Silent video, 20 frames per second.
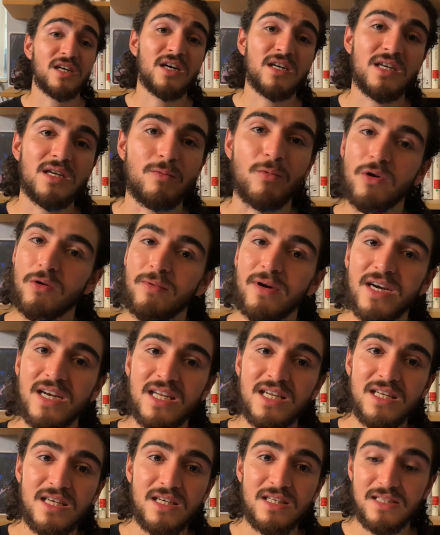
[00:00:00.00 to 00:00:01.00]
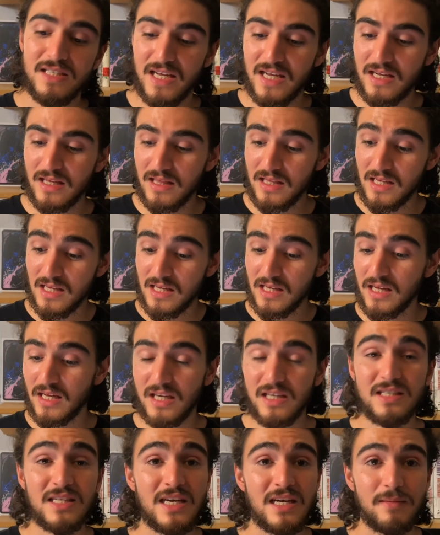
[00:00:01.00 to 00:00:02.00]
and we're ready to take the
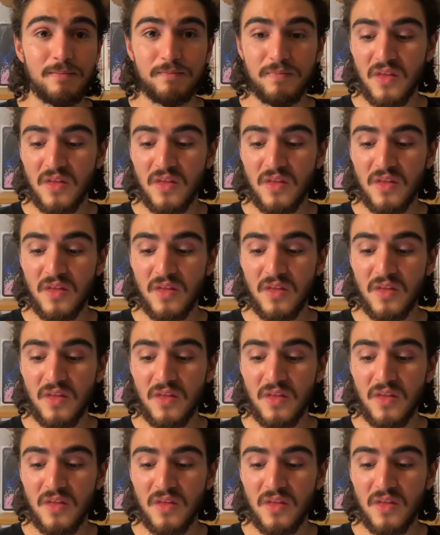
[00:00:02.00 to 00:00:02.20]
exam.